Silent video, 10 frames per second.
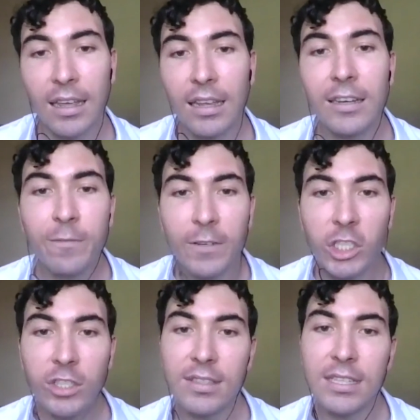
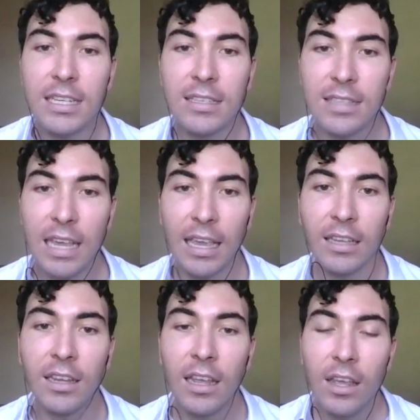inefficiencies
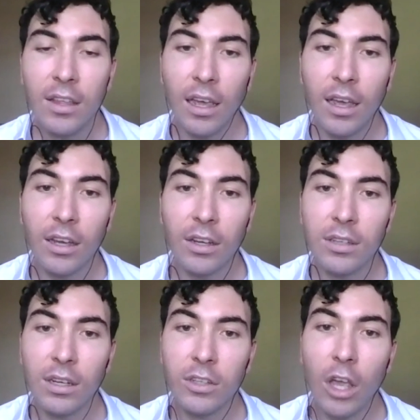in
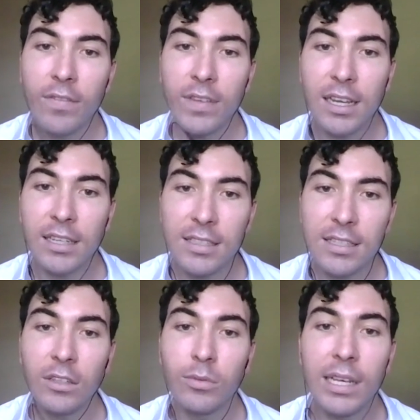
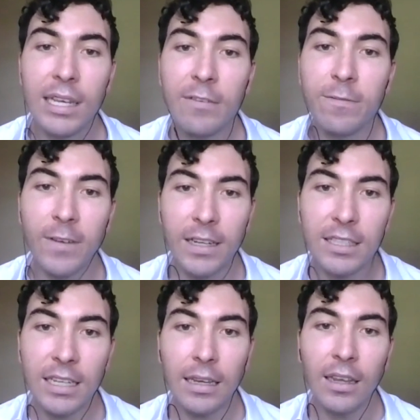COVID-19 relief
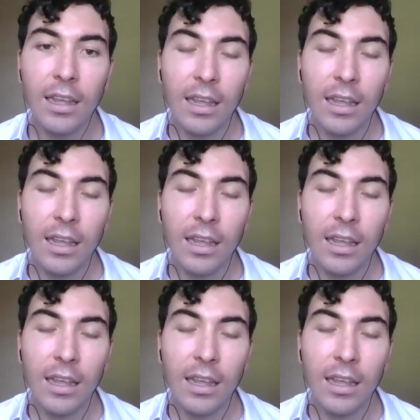funding